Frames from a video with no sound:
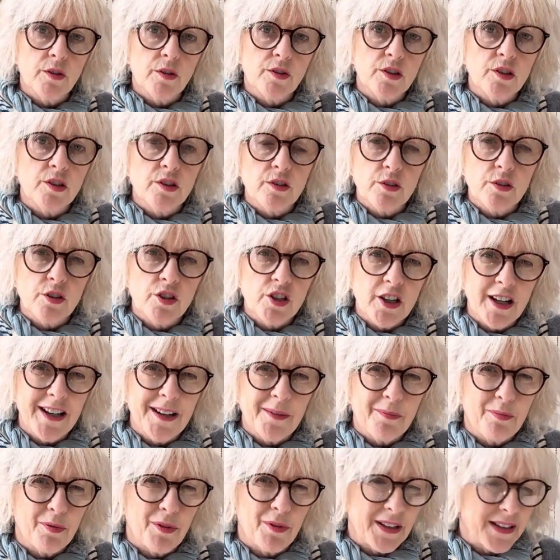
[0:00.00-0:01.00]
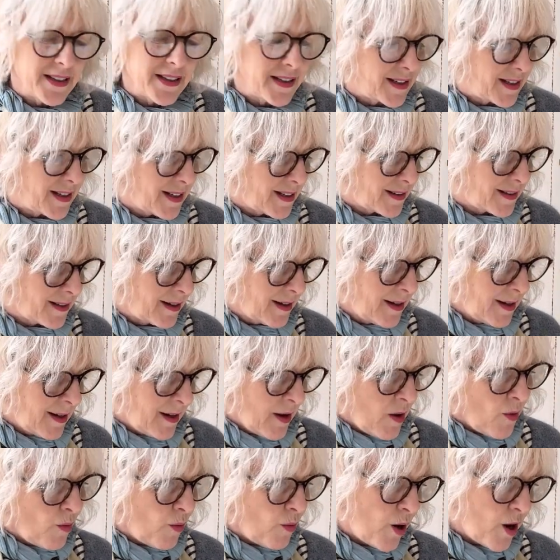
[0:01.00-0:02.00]
to do a jelly printing
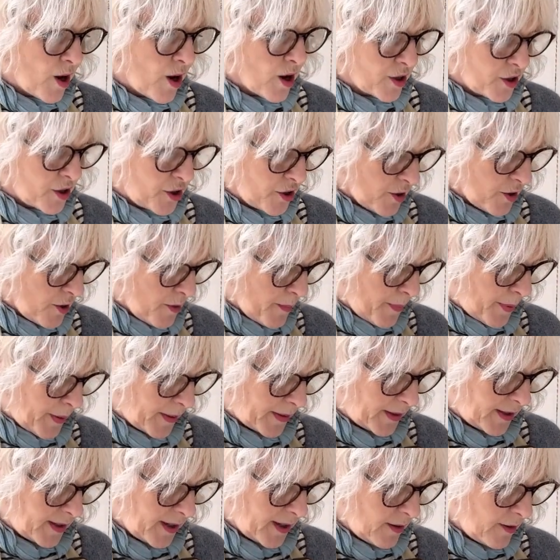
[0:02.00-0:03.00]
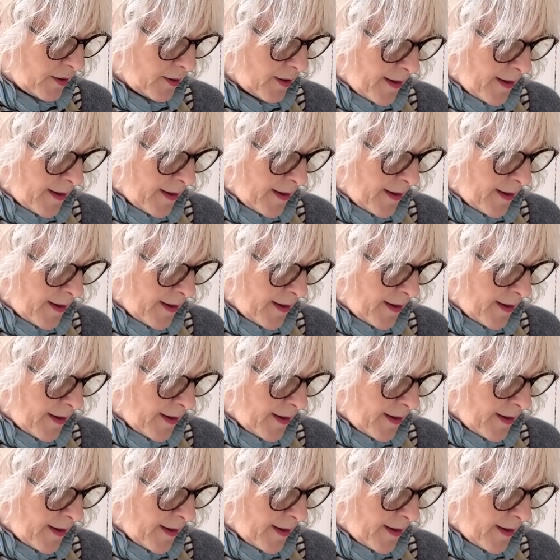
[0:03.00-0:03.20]
workshop. So